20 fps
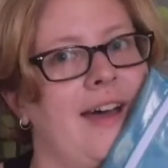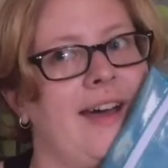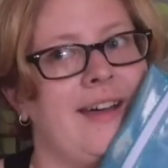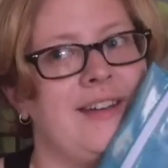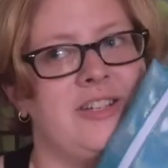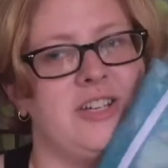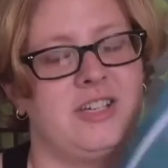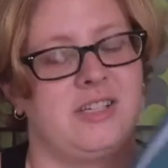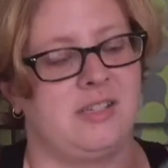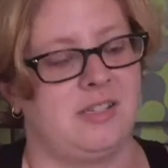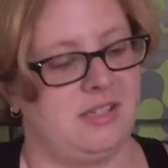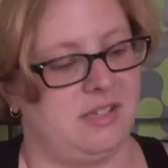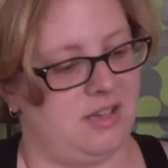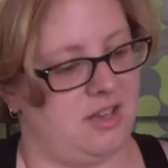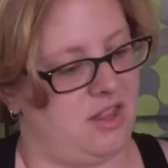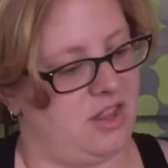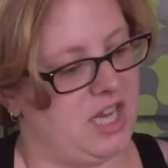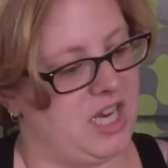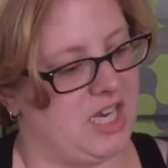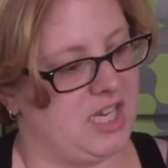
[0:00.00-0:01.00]
I just
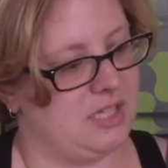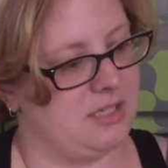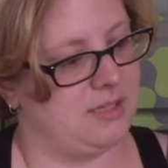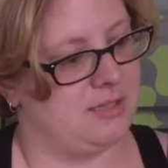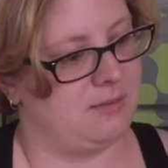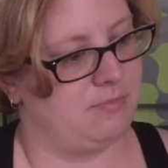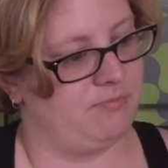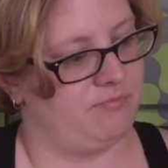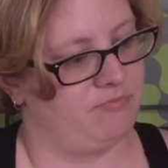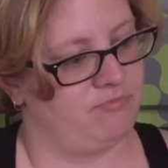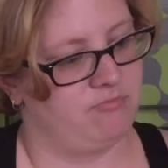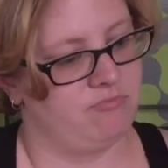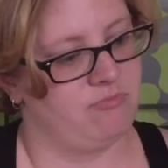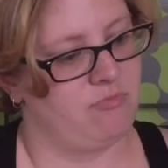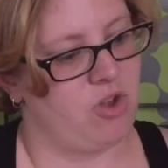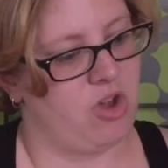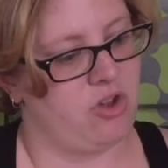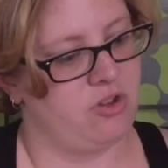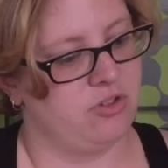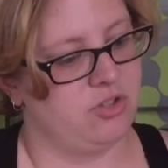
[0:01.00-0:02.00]
think it's
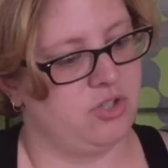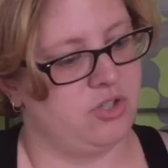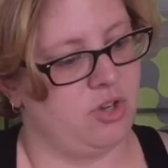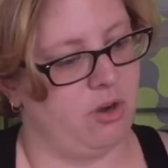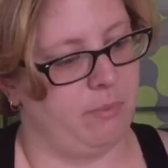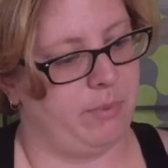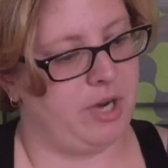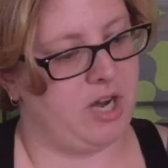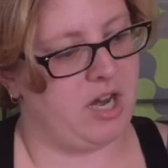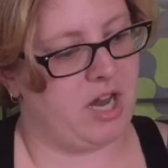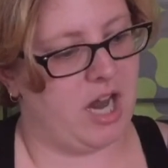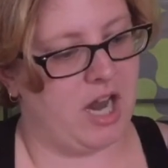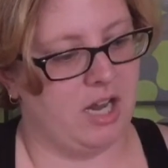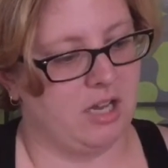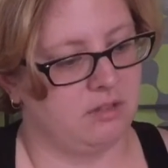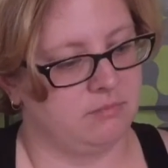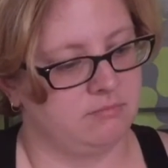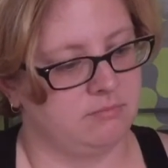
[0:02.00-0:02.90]
so pretty.